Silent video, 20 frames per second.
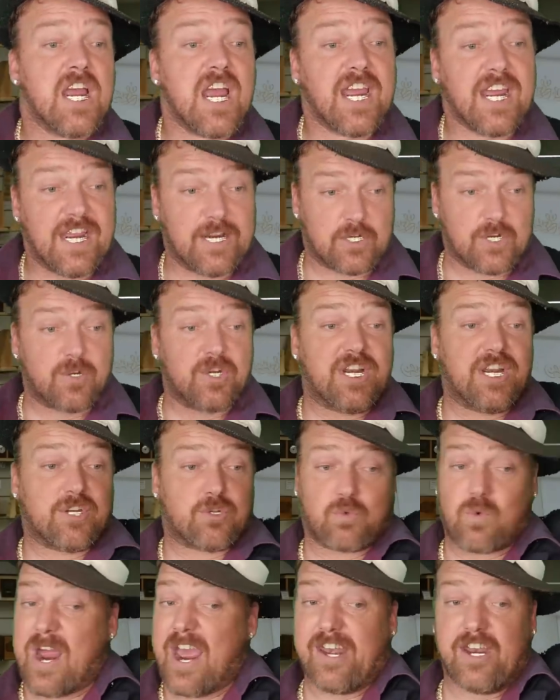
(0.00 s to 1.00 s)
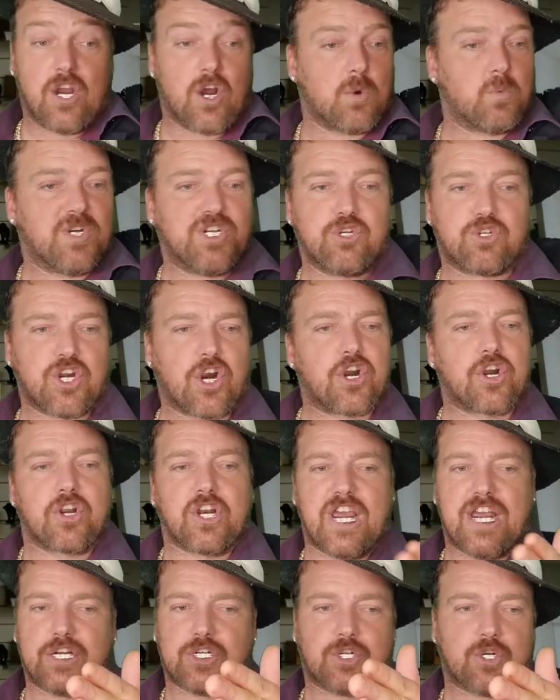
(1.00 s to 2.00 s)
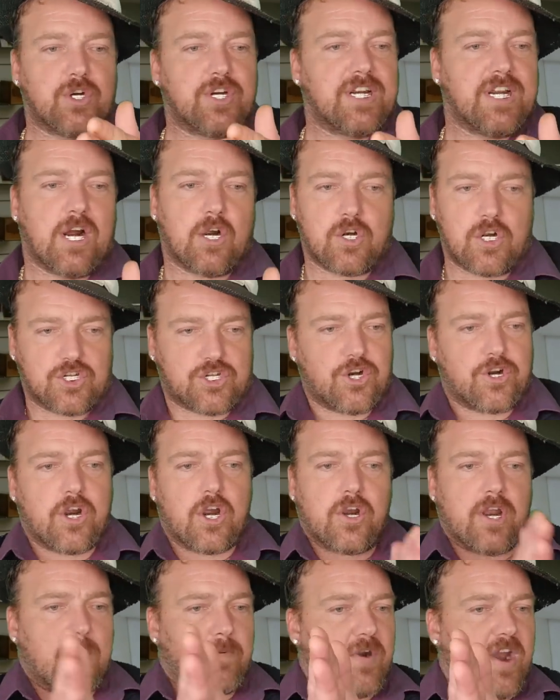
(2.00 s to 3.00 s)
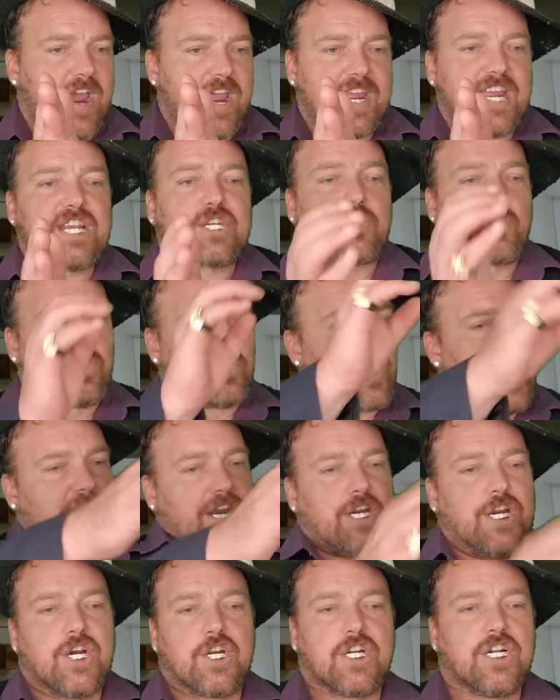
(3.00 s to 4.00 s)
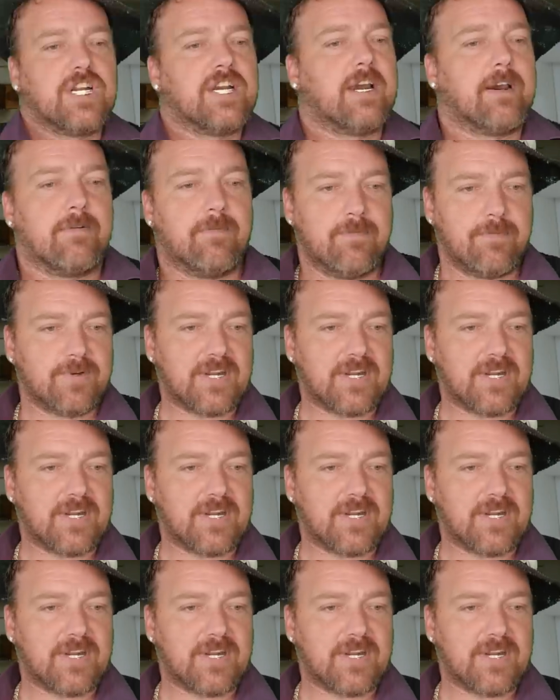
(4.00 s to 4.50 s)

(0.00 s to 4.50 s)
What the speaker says: It's right there. When you turn on that street, turn on that right, it's right there on the left.